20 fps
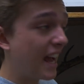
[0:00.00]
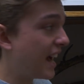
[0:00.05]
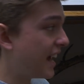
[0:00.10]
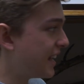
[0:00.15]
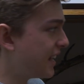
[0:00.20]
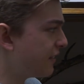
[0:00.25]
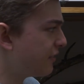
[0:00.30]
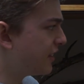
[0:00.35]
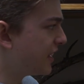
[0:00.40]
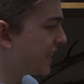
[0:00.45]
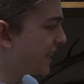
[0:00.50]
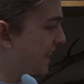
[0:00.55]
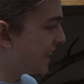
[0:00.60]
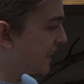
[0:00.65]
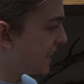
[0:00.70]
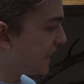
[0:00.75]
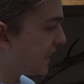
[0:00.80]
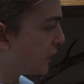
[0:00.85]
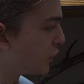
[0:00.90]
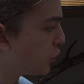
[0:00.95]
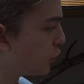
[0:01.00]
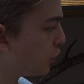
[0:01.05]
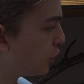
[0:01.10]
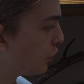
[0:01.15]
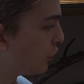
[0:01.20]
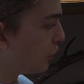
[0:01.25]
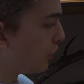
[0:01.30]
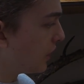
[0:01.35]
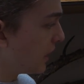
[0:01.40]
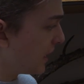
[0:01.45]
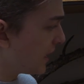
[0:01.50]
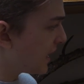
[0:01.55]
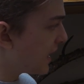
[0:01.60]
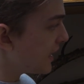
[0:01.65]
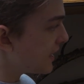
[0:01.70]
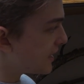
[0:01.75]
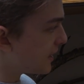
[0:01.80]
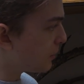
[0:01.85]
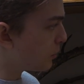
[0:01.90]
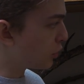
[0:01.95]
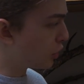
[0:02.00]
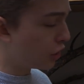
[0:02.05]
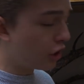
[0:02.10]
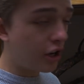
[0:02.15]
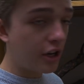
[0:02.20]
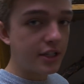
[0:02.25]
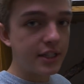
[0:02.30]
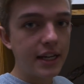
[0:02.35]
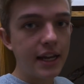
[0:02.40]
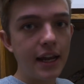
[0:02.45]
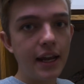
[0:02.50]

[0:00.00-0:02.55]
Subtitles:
I definitely need to get some glass,